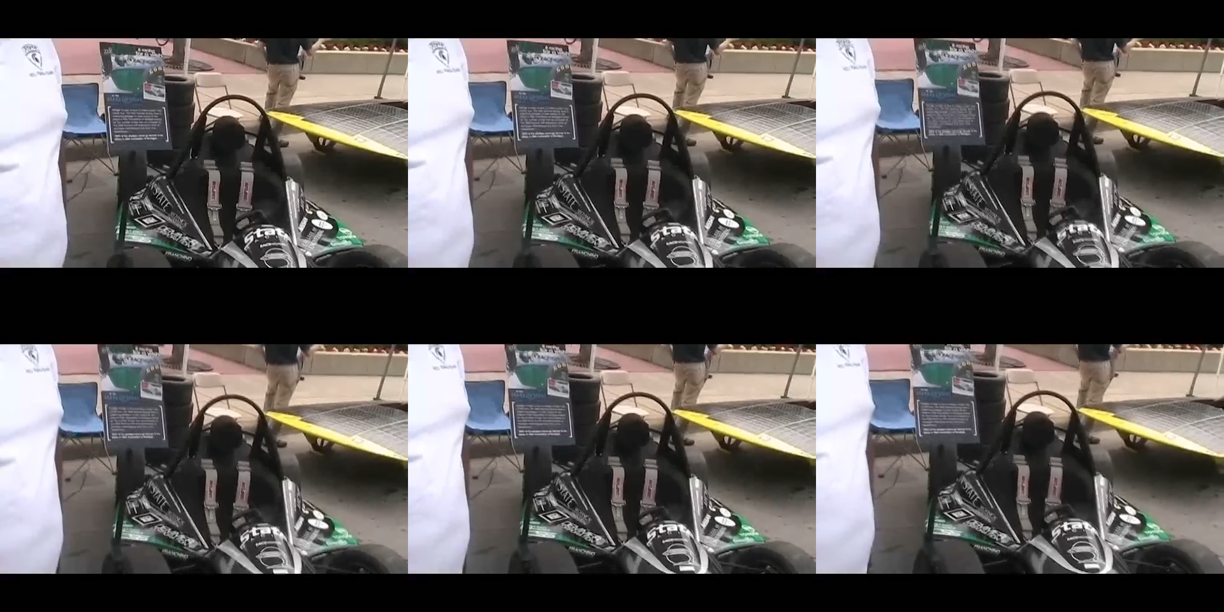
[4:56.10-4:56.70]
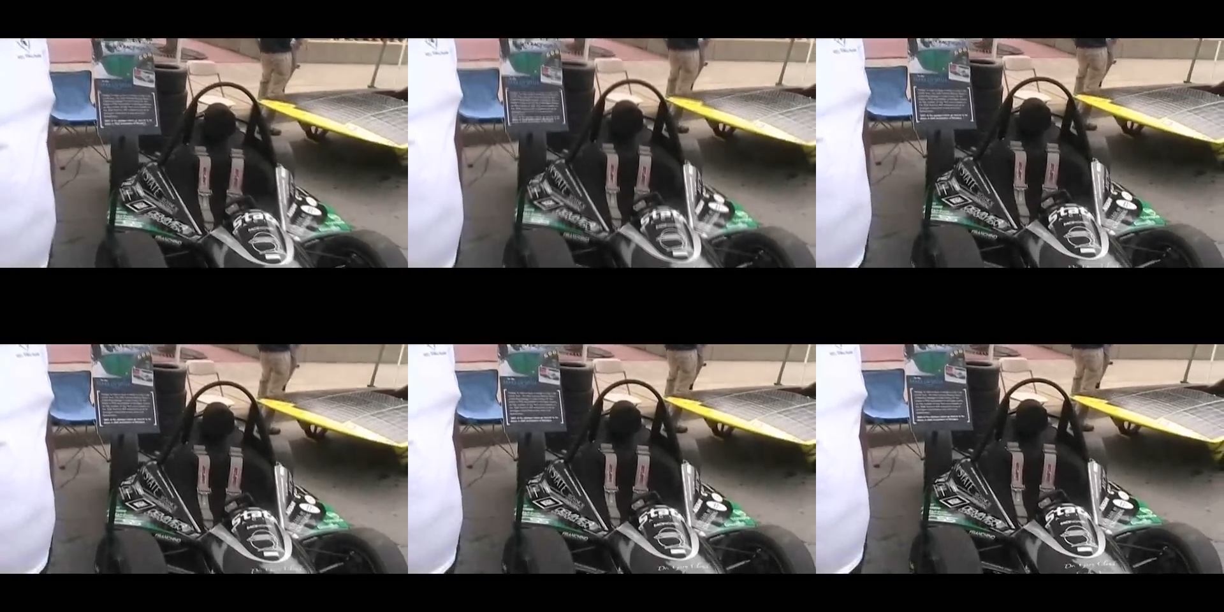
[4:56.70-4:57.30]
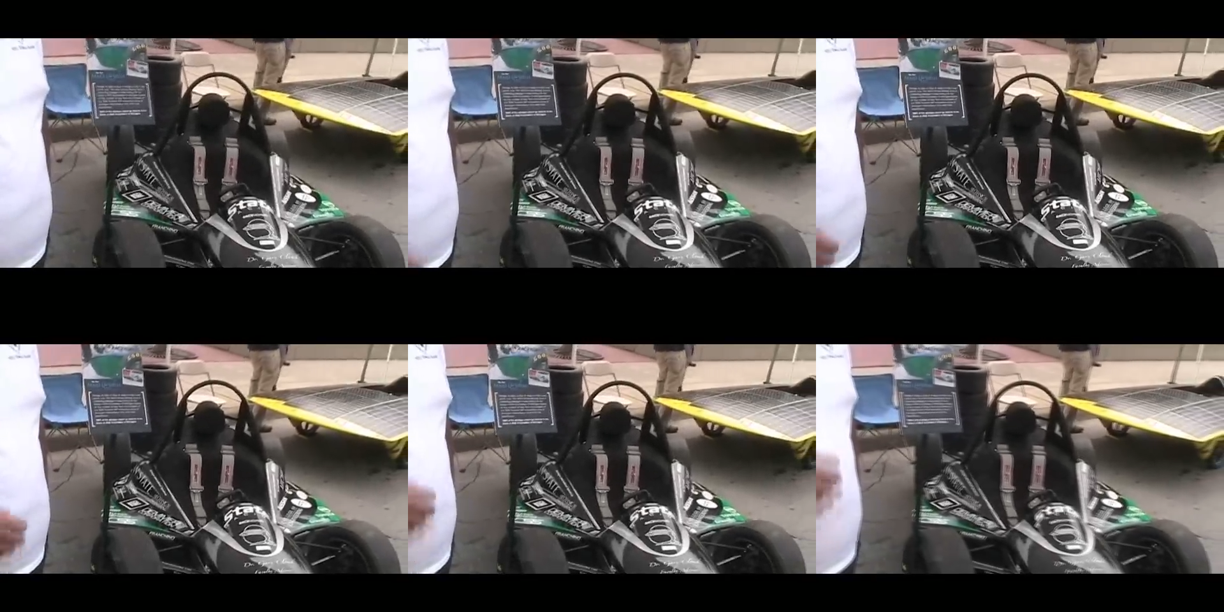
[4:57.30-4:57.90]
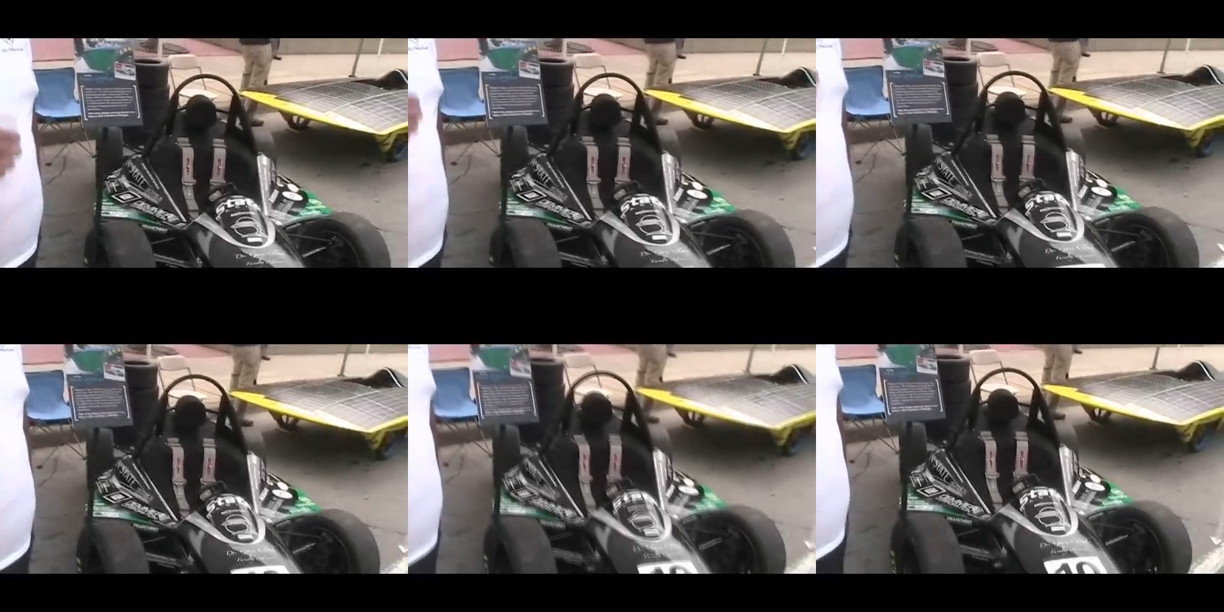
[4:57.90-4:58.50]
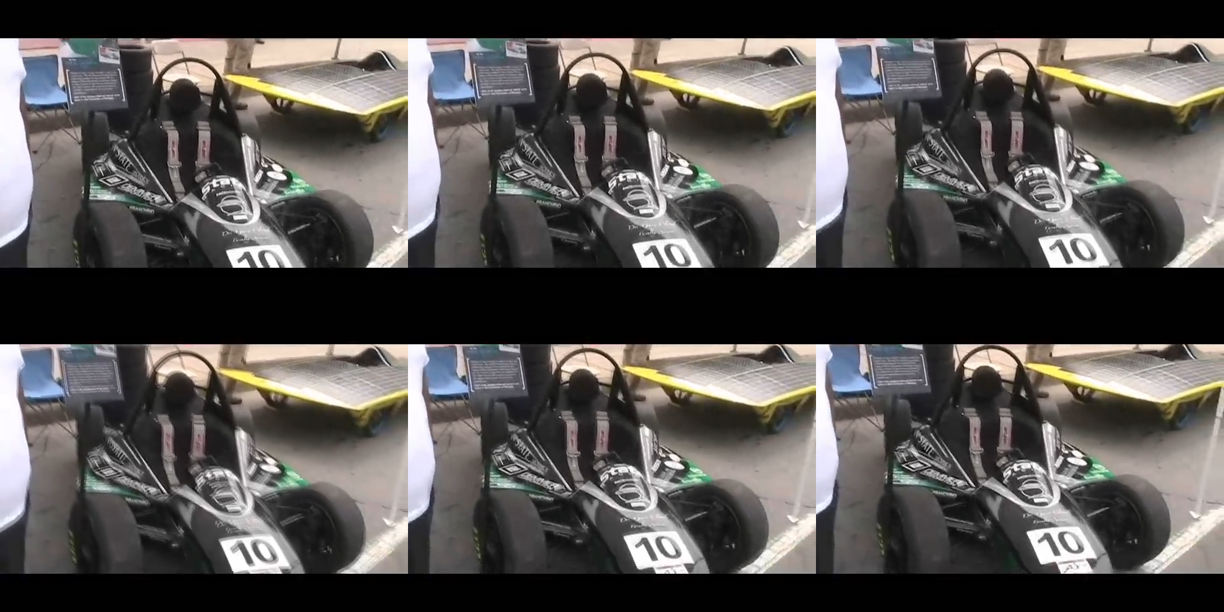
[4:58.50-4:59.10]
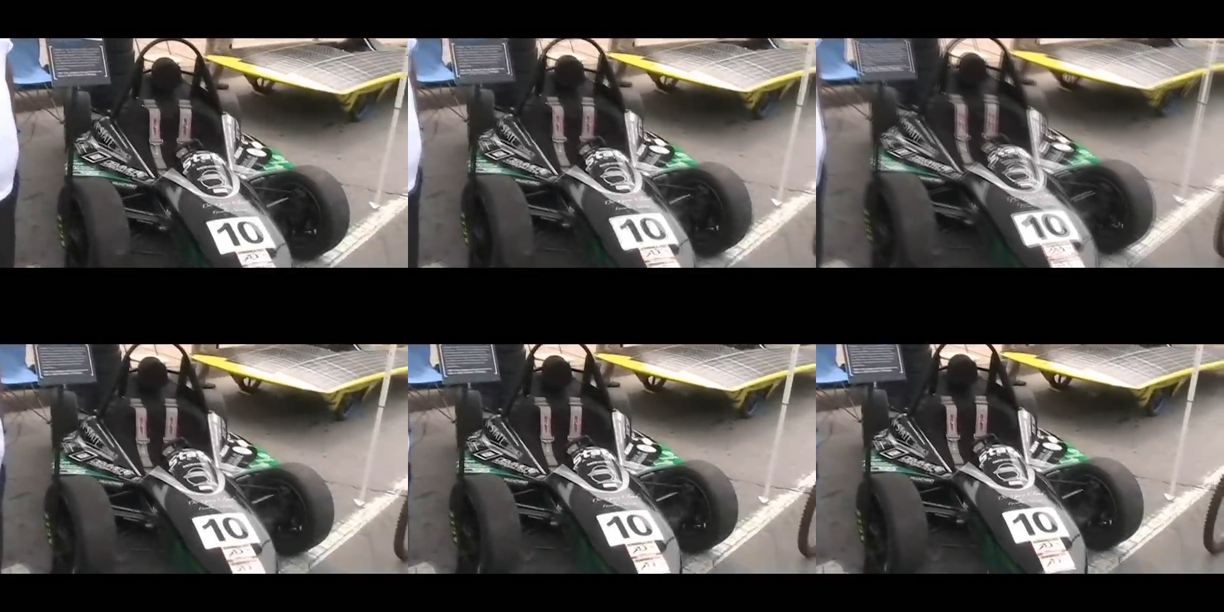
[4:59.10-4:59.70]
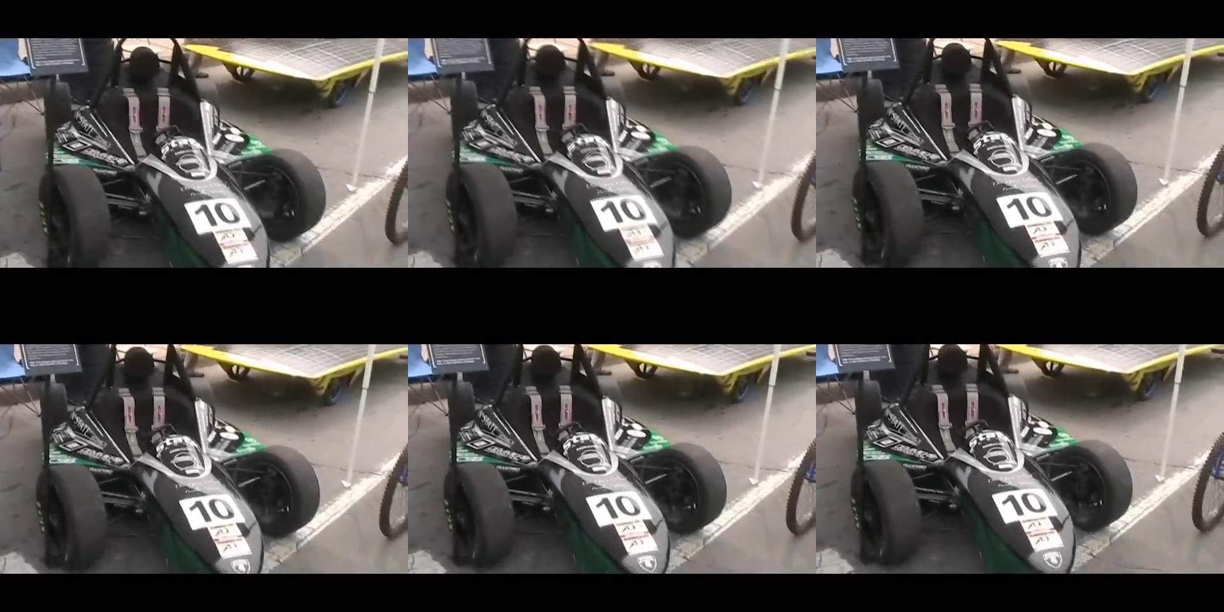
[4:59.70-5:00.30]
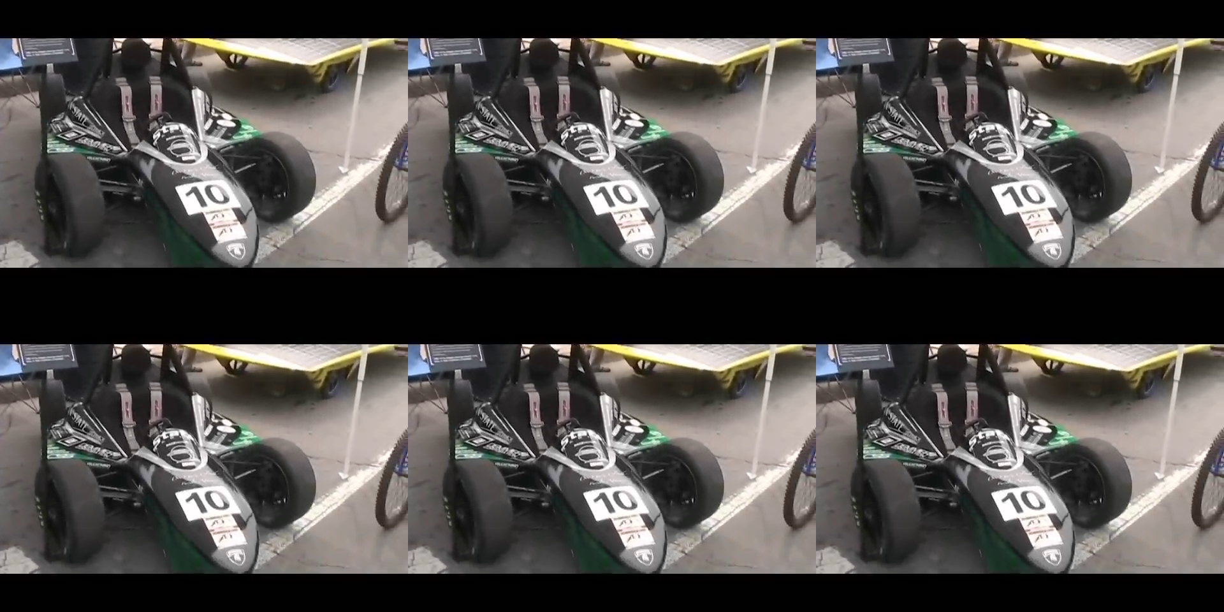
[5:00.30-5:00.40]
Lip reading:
[unreadable: no face in view]